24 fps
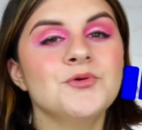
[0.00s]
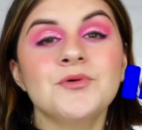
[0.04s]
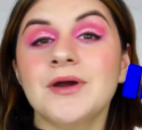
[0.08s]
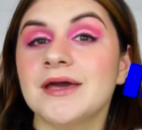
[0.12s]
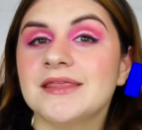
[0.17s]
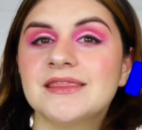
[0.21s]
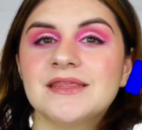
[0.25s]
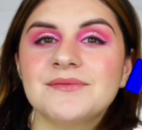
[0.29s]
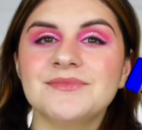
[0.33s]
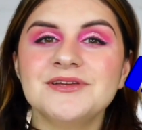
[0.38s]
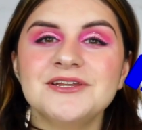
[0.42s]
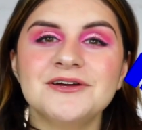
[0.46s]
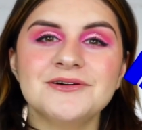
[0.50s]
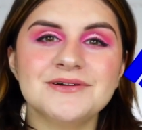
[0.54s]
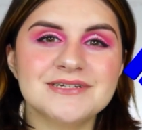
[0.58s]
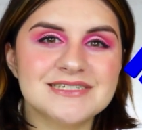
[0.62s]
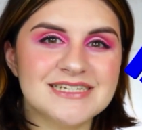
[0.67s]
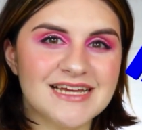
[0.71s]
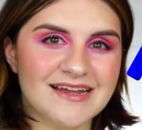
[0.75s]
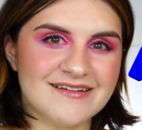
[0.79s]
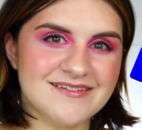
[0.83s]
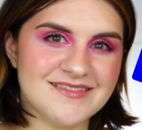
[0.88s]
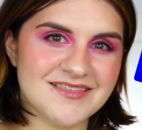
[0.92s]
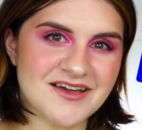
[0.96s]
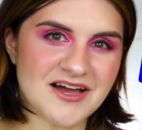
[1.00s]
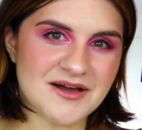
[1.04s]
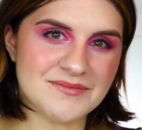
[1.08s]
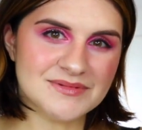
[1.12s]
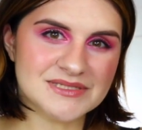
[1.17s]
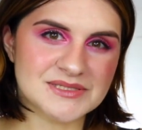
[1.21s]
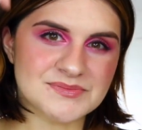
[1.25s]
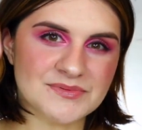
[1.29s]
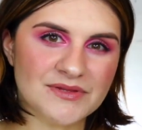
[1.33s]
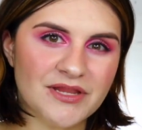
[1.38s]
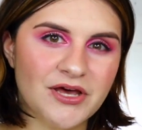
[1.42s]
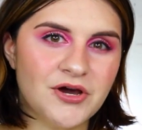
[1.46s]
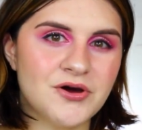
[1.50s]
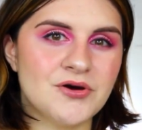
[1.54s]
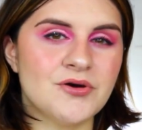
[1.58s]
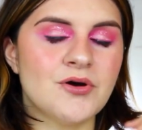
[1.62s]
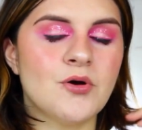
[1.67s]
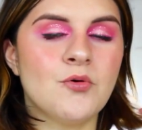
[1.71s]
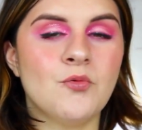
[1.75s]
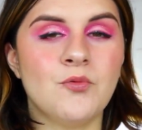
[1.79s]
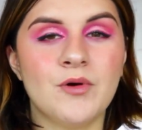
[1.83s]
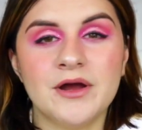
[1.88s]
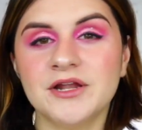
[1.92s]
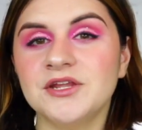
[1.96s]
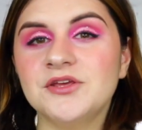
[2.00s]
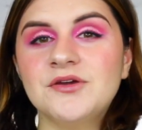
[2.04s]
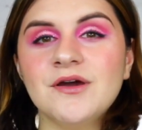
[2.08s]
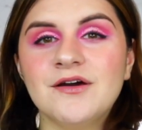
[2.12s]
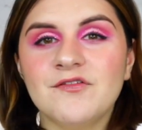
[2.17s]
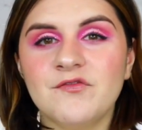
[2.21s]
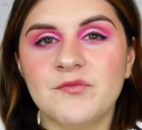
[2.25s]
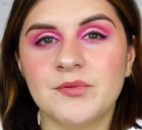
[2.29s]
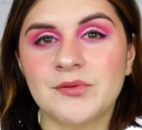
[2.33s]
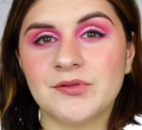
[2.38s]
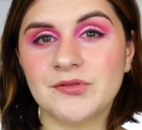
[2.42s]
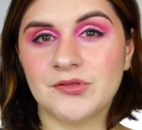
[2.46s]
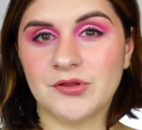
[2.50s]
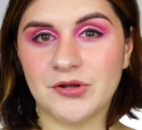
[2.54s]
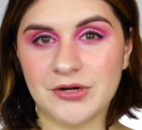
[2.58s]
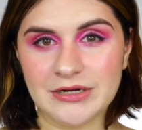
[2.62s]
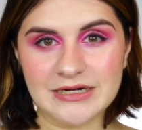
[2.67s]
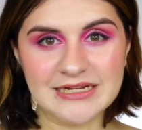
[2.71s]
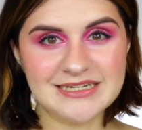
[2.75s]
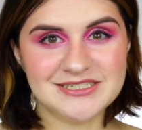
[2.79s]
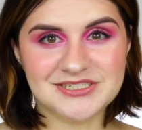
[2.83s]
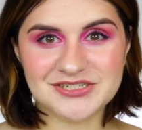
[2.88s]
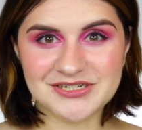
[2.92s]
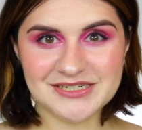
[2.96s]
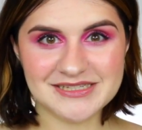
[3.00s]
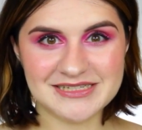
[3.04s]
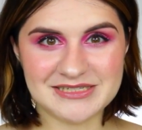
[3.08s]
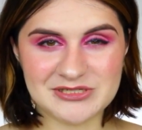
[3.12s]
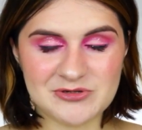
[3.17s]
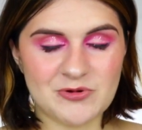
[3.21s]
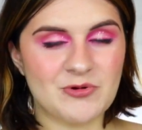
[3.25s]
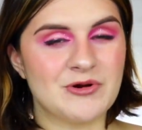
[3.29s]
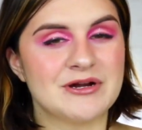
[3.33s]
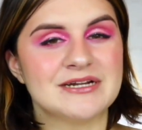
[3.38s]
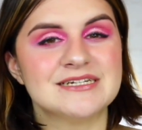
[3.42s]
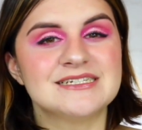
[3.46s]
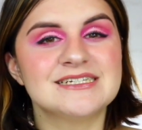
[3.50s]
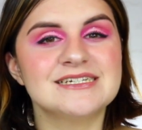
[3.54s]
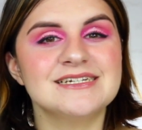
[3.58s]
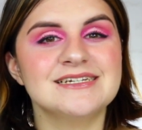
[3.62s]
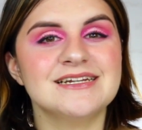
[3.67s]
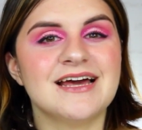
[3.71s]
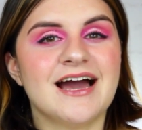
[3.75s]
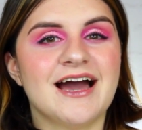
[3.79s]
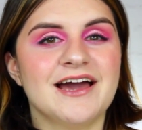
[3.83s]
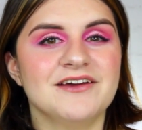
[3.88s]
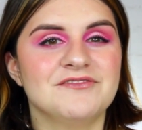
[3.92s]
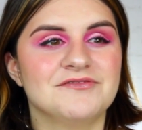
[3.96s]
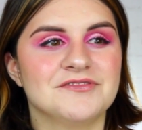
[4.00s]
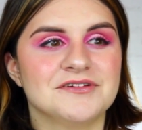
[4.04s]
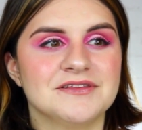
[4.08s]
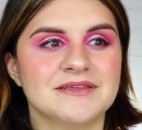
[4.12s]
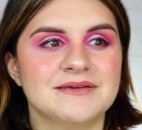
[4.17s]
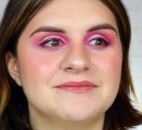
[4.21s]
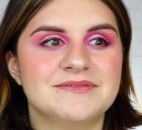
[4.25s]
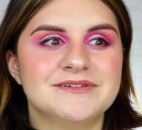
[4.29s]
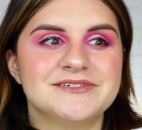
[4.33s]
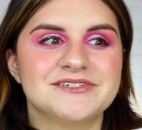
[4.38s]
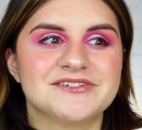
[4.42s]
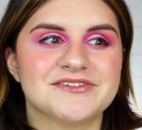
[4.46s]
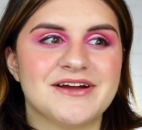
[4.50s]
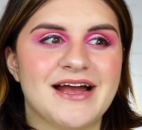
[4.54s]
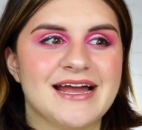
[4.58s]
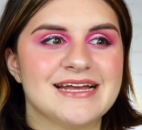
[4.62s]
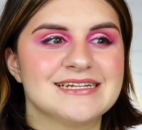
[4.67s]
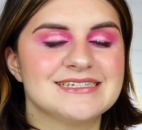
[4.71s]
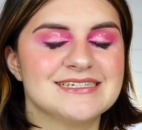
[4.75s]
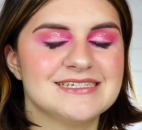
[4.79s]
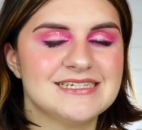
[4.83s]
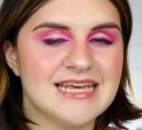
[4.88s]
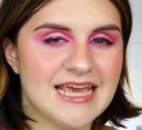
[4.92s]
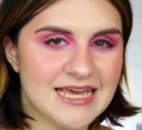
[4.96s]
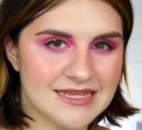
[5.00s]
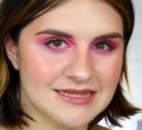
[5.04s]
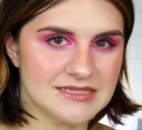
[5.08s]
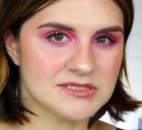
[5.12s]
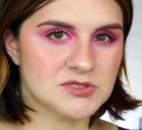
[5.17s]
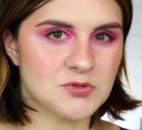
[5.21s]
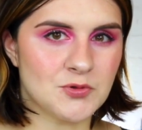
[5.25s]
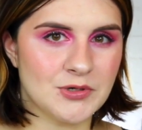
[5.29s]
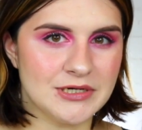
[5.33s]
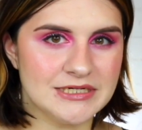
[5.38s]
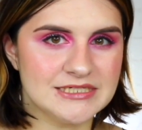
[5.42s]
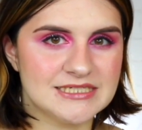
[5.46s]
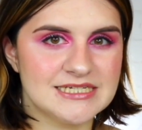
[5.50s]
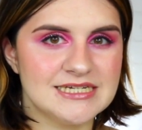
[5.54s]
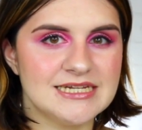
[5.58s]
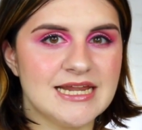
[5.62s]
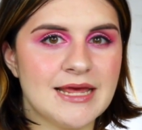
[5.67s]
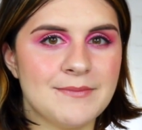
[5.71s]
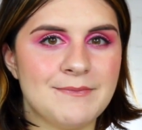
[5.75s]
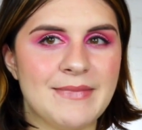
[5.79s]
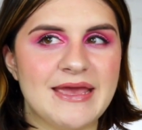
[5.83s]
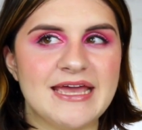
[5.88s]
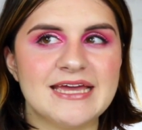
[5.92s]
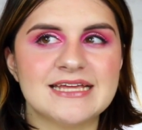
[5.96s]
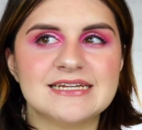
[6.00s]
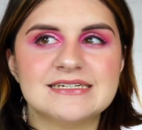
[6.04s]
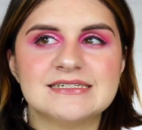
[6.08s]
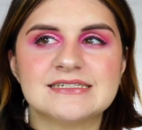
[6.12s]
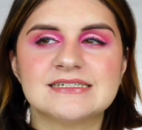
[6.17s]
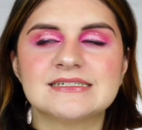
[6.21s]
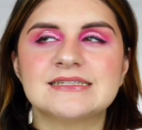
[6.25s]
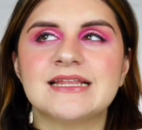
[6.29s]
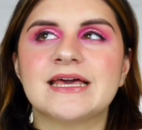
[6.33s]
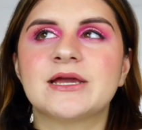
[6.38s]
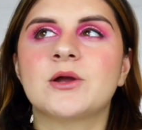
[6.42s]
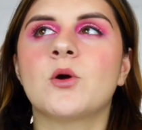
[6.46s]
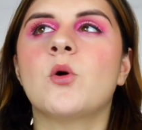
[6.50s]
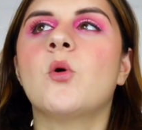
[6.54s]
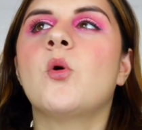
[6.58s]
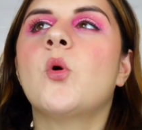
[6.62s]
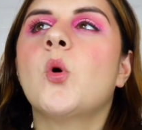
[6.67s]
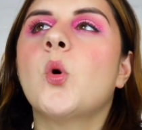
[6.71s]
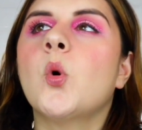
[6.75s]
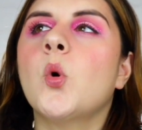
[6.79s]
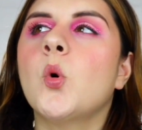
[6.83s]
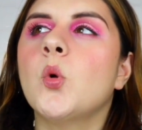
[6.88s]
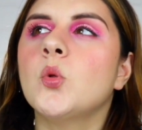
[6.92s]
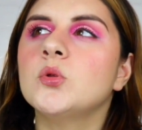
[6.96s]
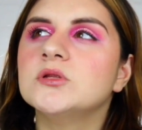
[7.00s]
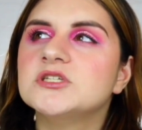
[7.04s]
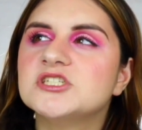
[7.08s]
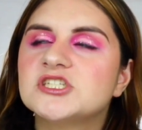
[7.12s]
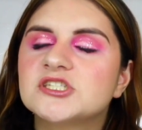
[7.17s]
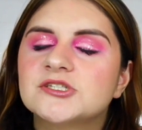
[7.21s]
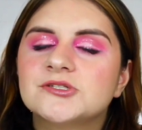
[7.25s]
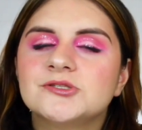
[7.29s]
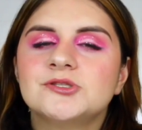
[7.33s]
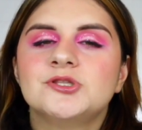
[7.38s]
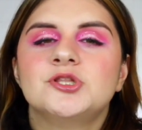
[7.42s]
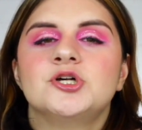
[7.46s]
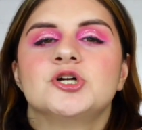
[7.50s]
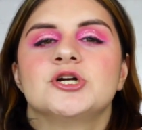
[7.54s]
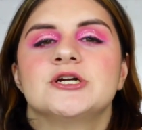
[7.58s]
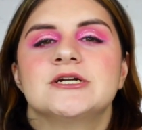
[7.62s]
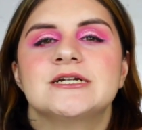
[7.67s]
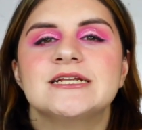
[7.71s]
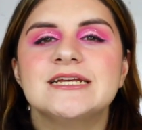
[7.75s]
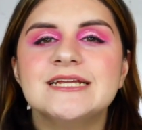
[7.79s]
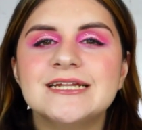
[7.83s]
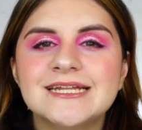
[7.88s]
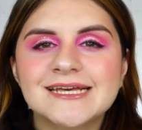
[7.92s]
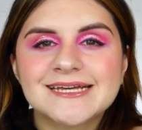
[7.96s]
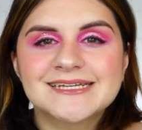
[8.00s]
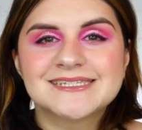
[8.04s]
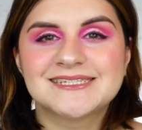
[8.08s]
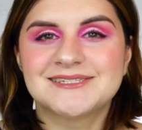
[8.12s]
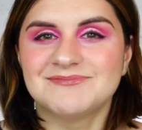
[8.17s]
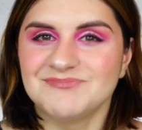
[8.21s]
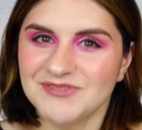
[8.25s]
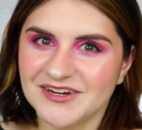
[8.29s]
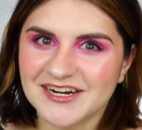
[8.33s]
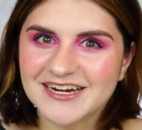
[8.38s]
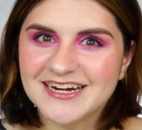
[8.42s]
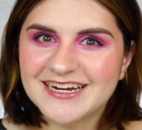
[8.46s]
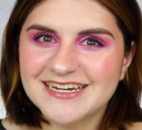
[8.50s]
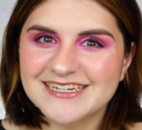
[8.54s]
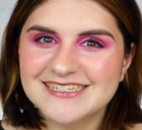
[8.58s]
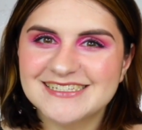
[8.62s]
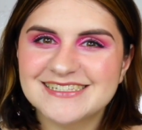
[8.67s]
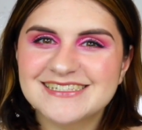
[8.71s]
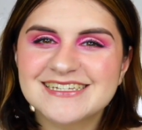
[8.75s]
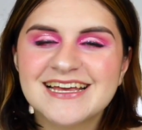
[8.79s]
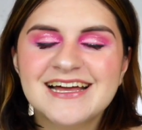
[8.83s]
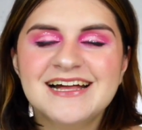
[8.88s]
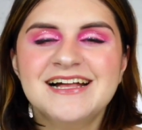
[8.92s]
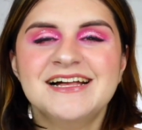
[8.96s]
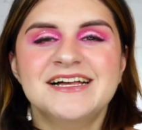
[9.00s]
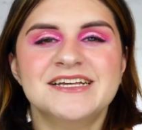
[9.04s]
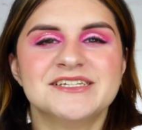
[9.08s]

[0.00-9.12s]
Oh, and let me know down in the comments below what you have been learning during this quarantine. I've really been trying to take this quarantine and make it into like a whole just learning experience.